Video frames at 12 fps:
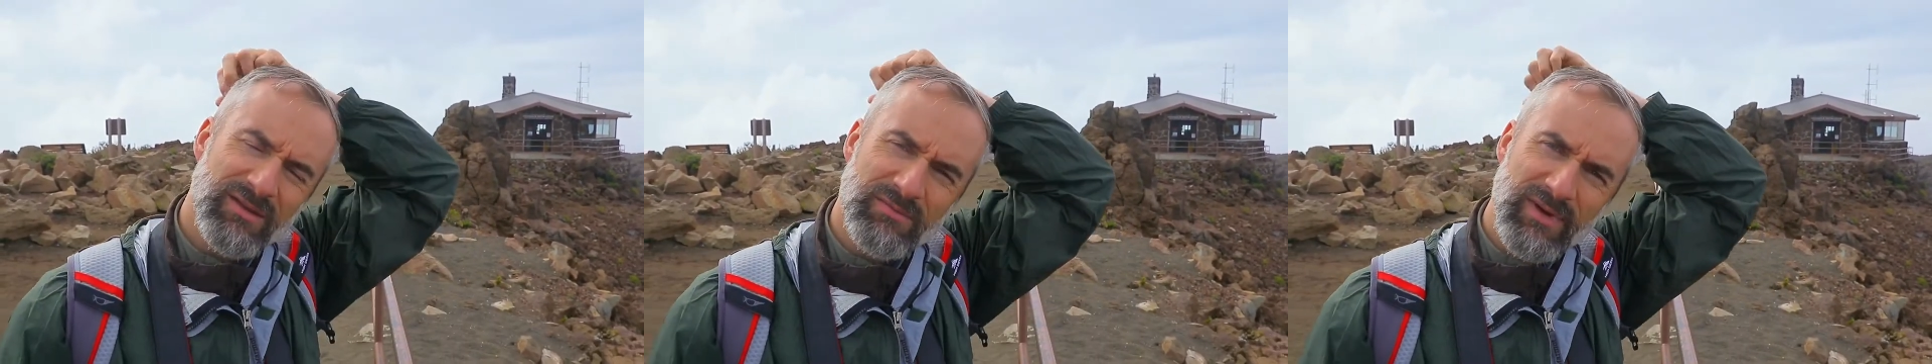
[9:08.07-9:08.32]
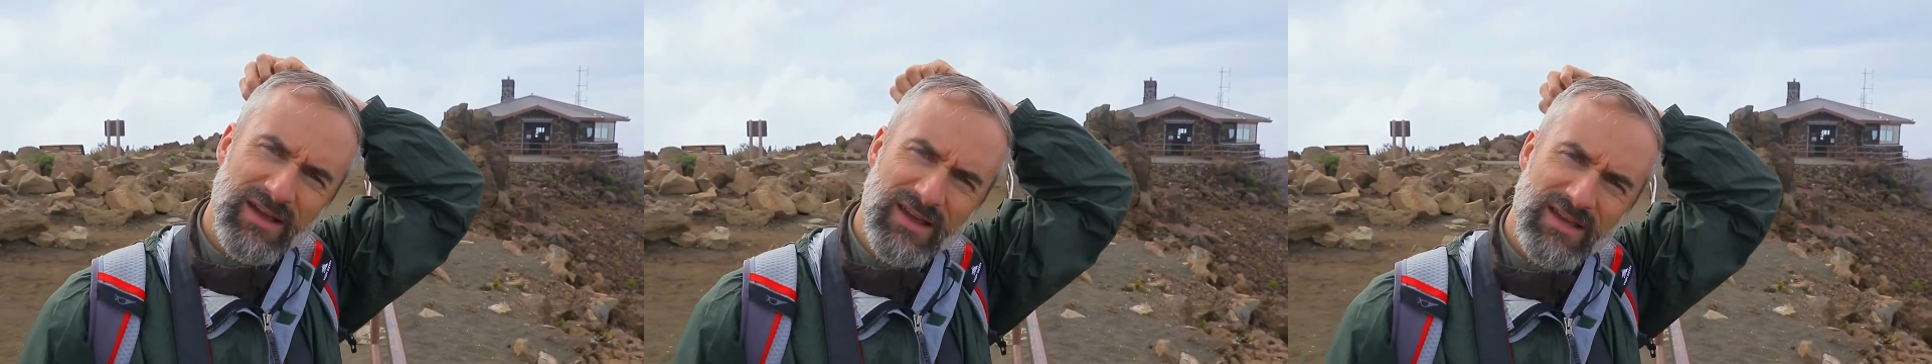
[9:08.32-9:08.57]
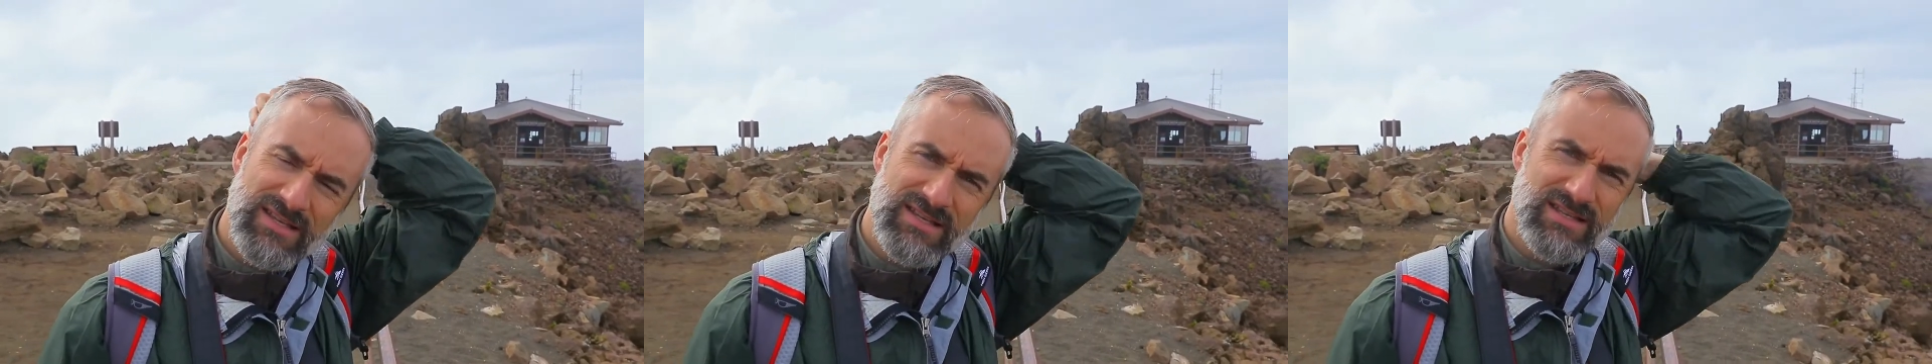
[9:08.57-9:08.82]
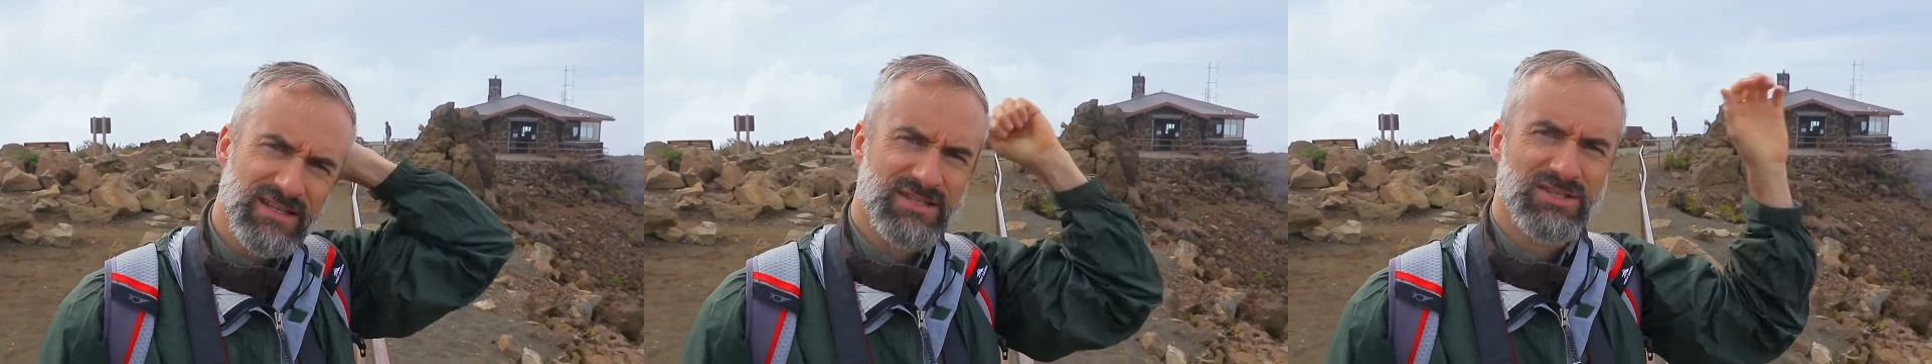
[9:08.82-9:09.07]
My guess
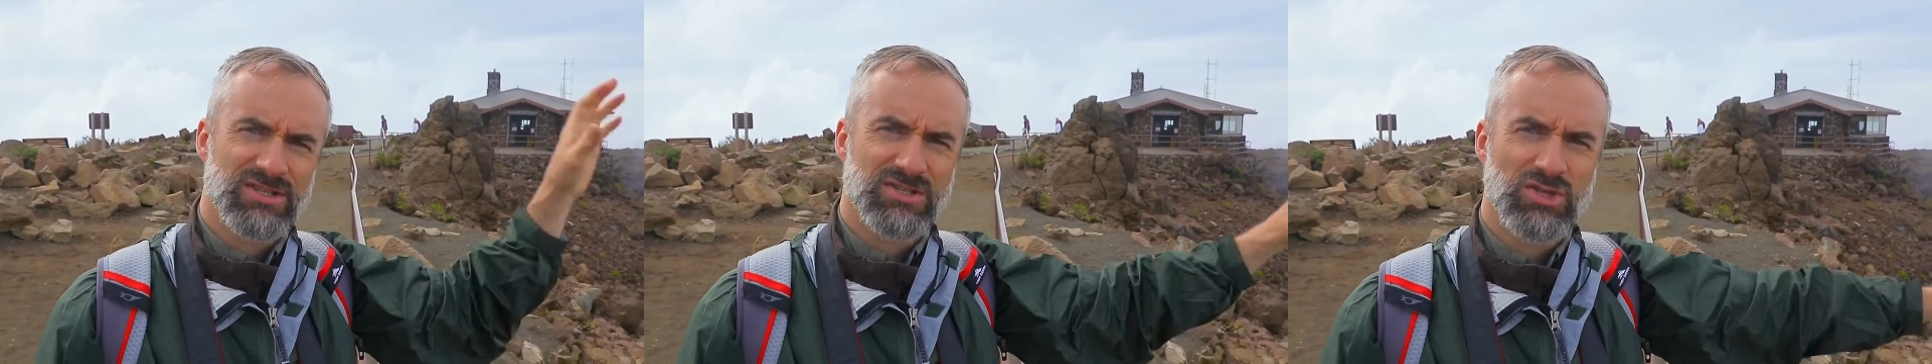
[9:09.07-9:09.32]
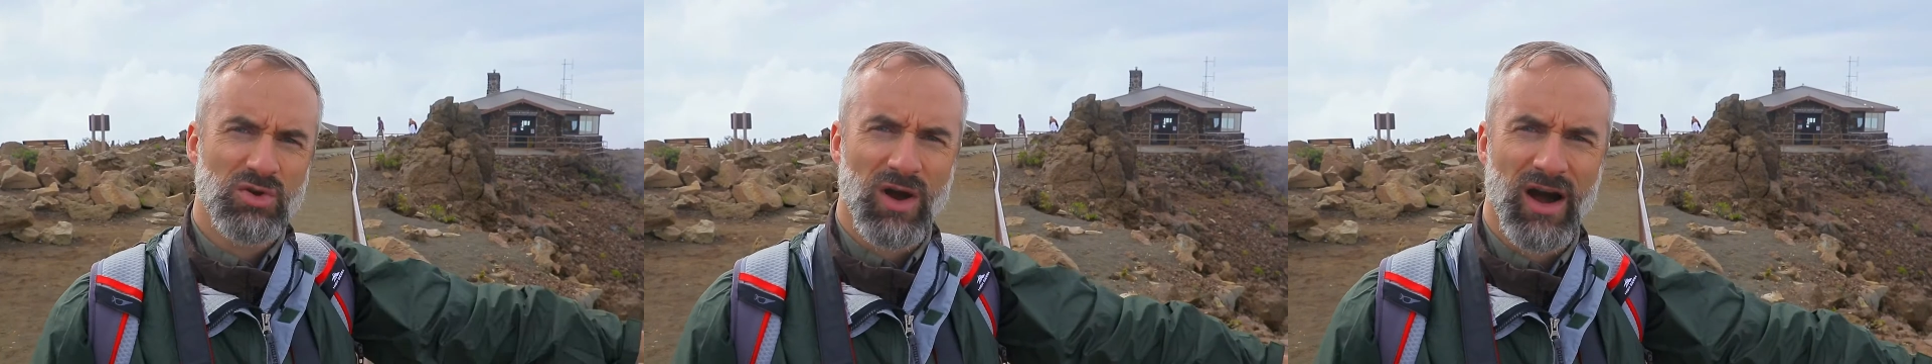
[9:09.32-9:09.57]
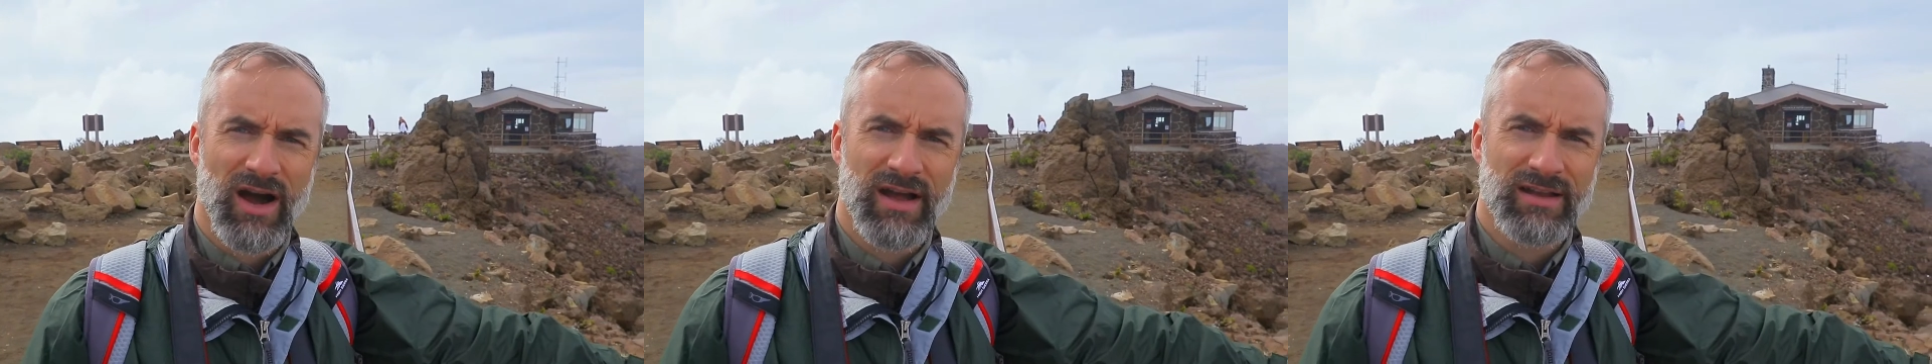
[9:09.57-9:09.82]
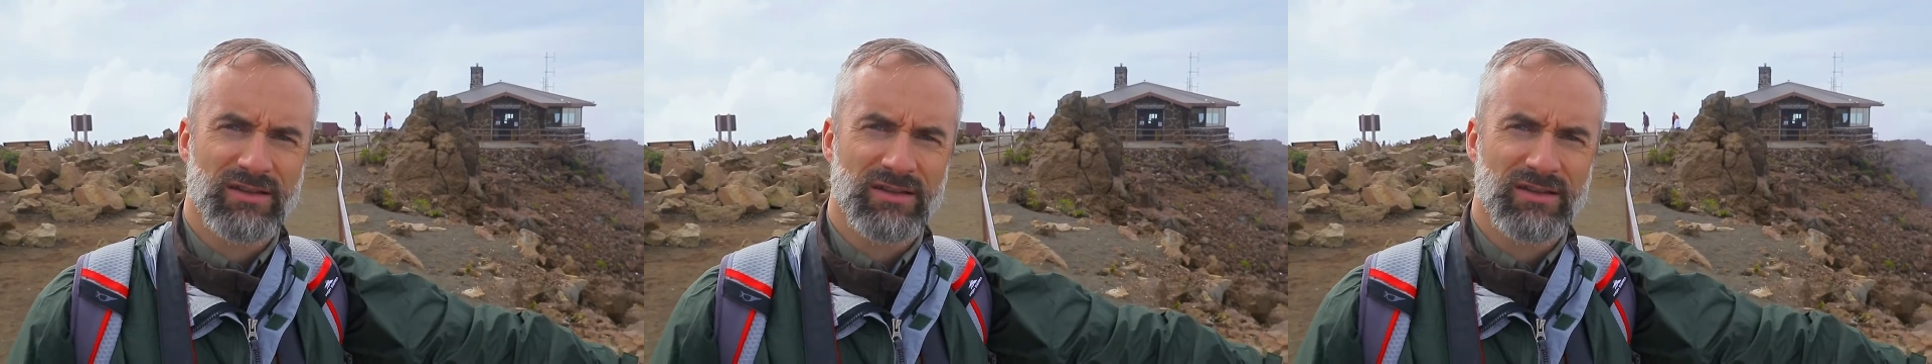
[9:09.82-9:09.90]
is it's just too hot,